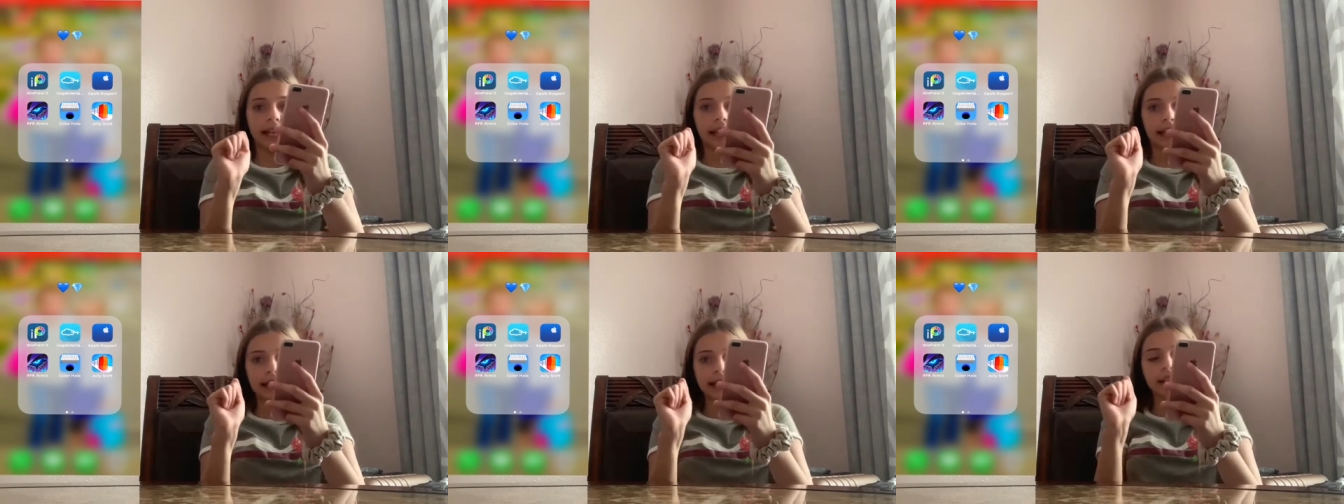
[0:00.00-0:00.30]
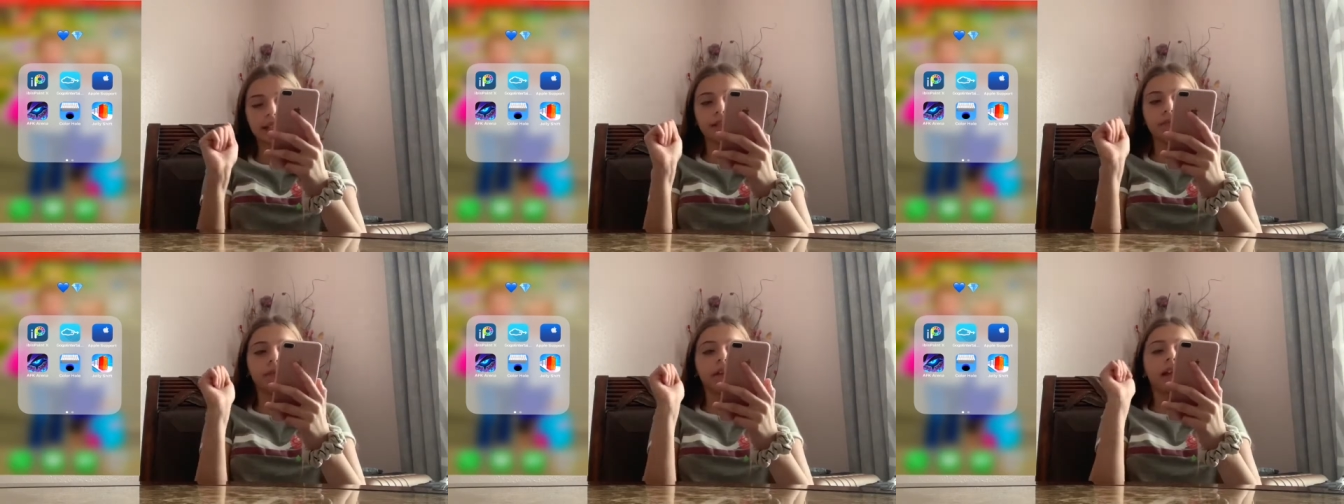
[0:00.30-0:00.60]
X.
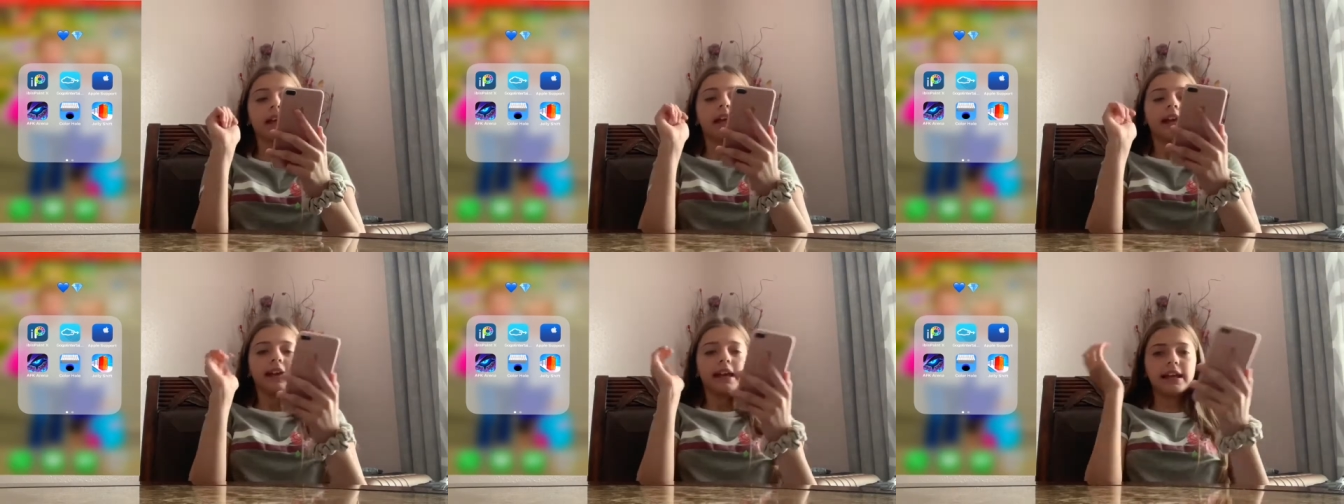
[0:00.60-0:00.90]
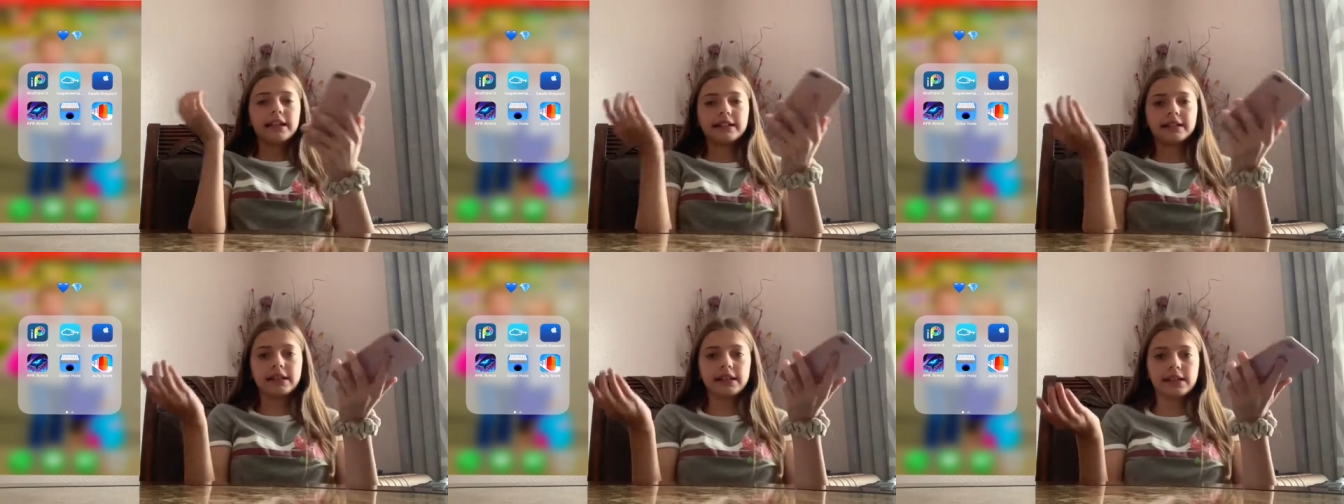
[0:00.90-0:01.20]

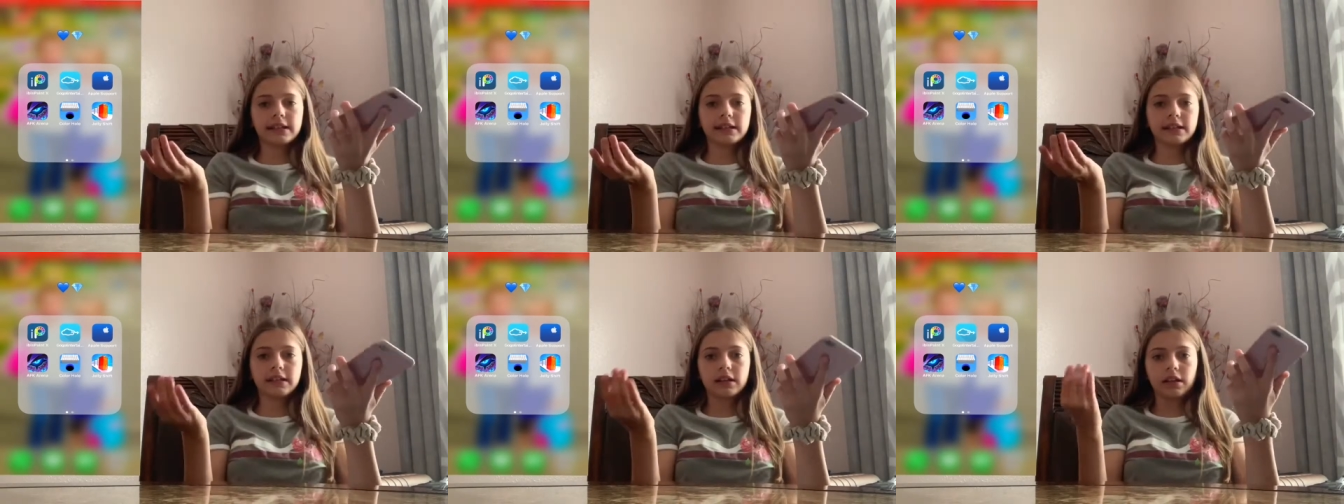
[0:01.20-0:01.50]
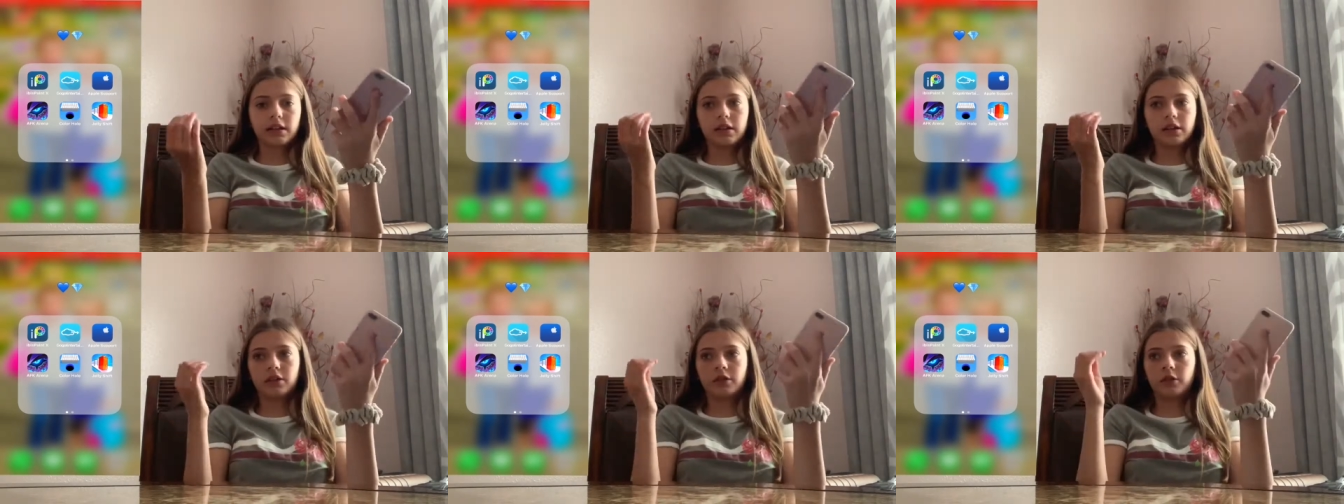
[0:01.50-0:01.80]
It's like
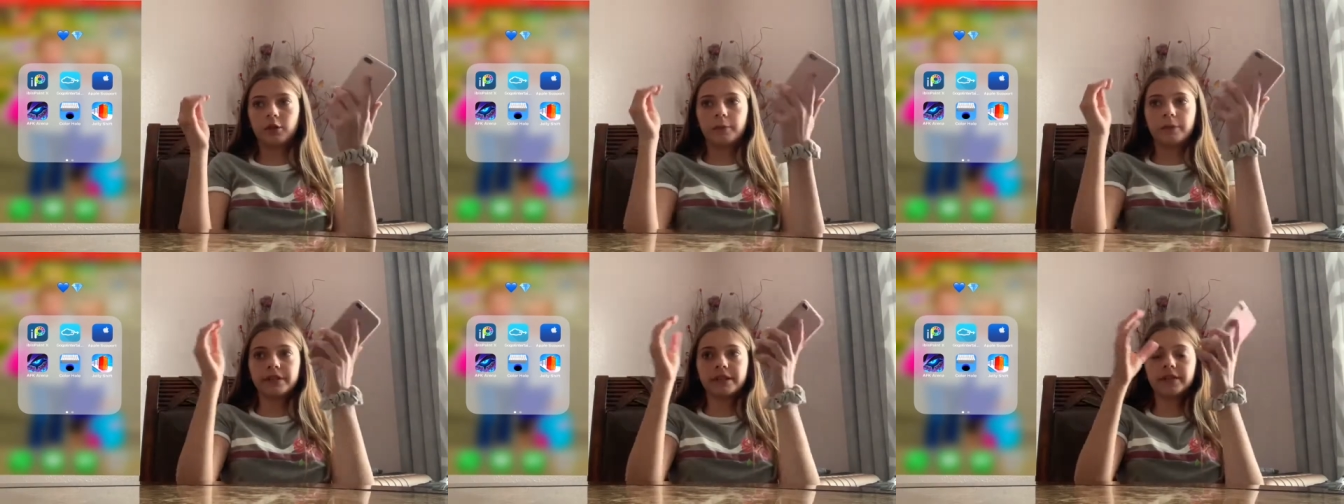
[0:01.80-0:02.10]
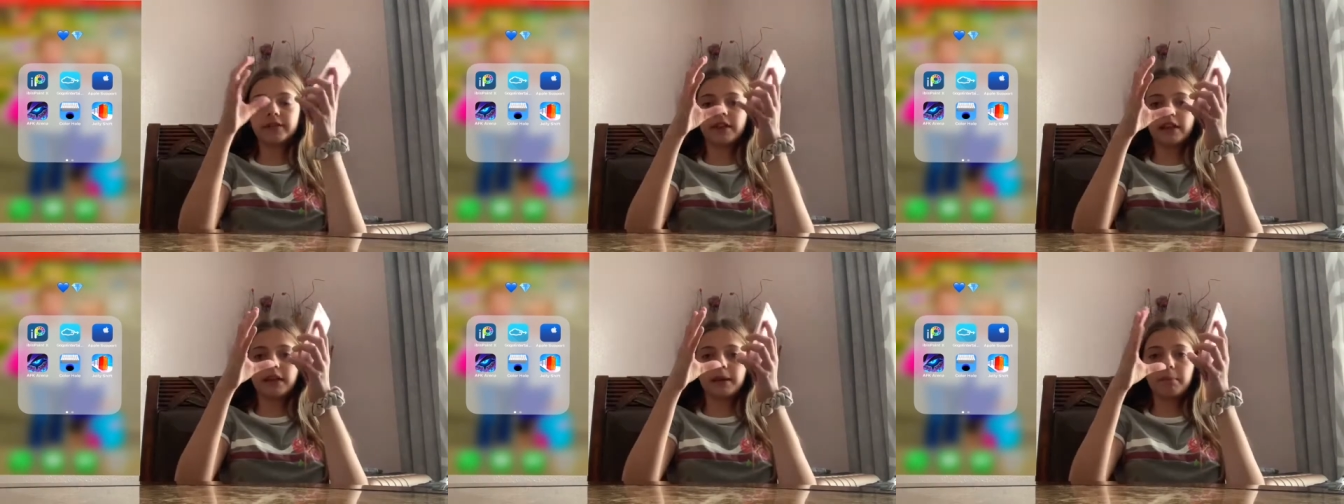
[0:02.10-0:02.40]
a whole bunch
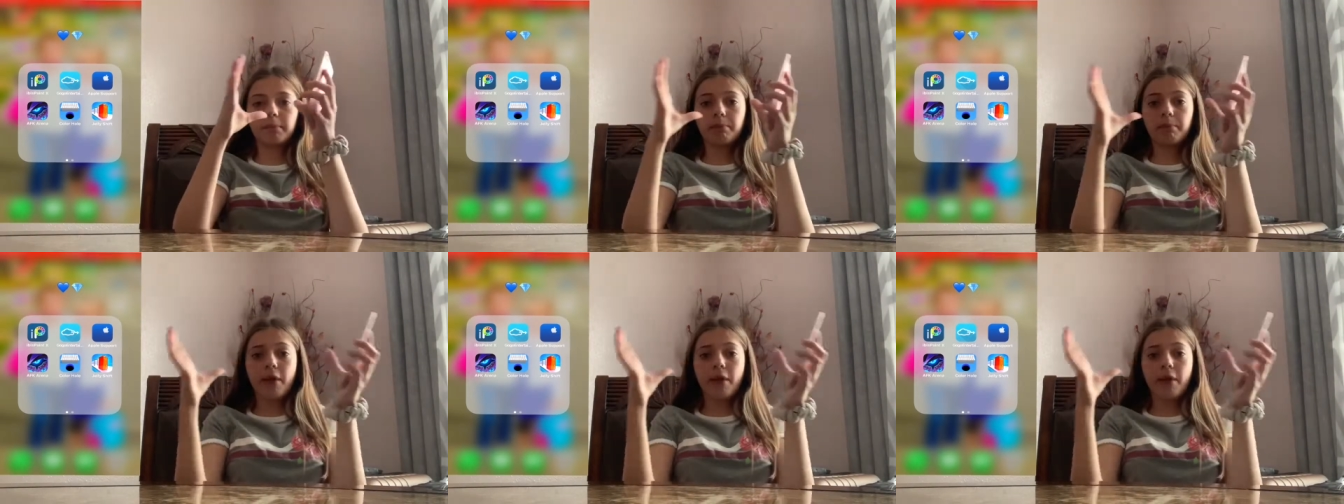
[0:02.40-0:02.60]
of like